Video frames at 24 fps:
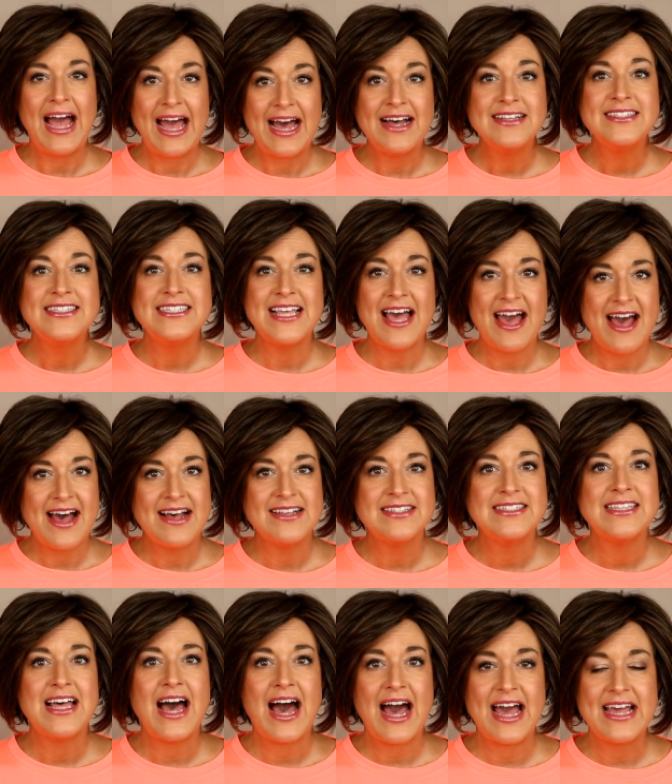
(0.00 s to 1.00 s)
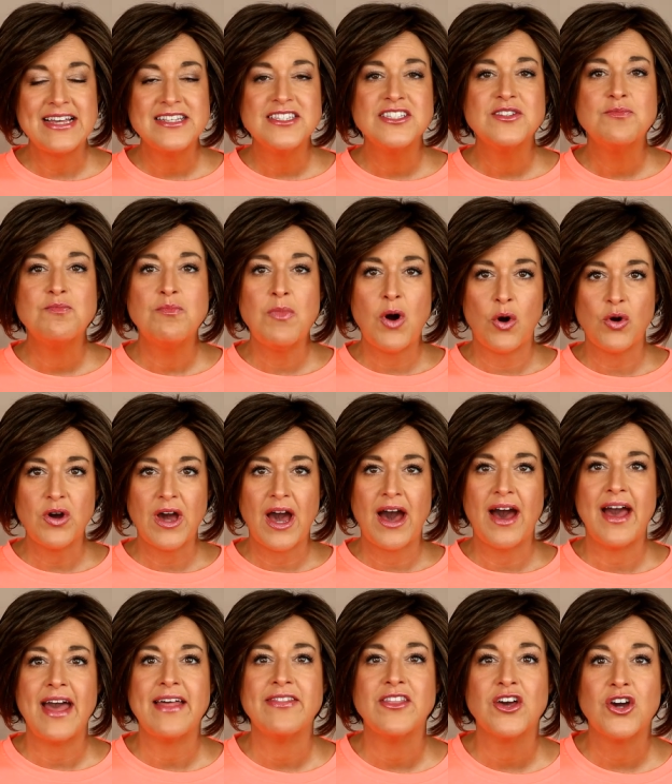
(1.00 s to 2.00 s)
SS Iced
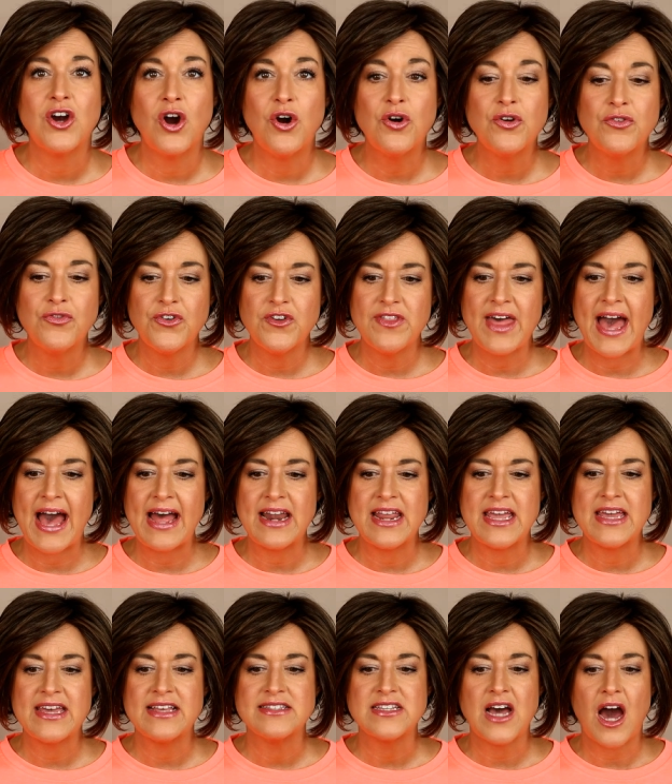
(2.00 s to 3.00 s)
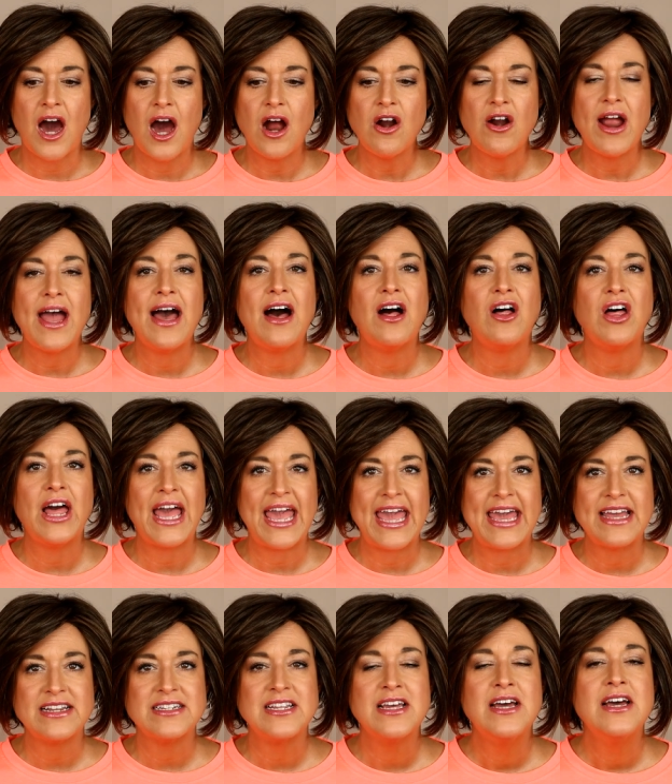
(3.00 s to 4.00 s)
Mocha and the code for that is
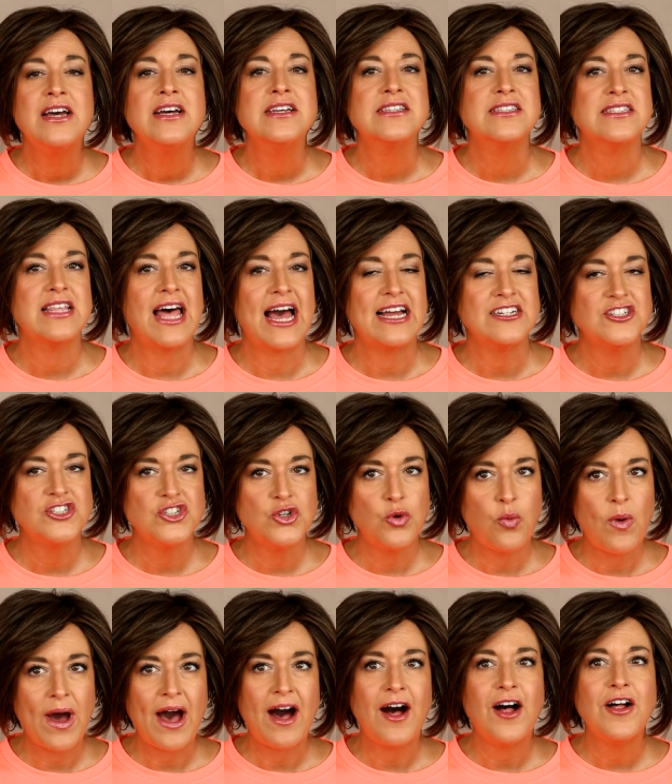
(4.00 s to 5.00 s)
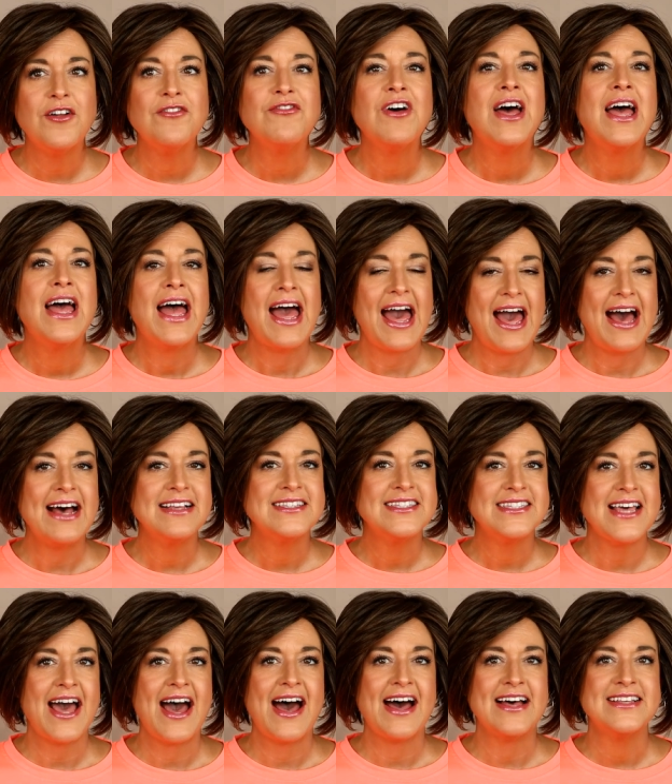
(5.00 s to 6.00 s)
RL8 slash 12
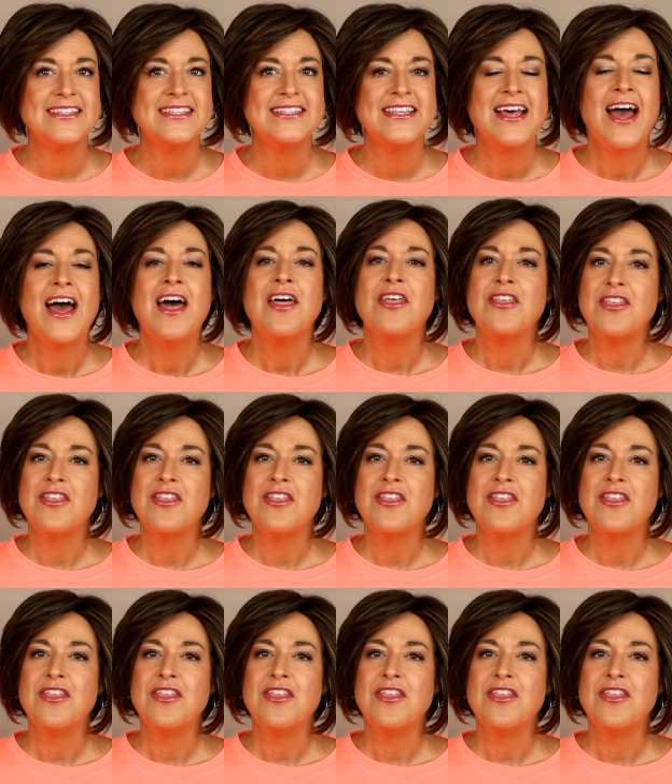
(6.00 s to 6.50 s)
SS.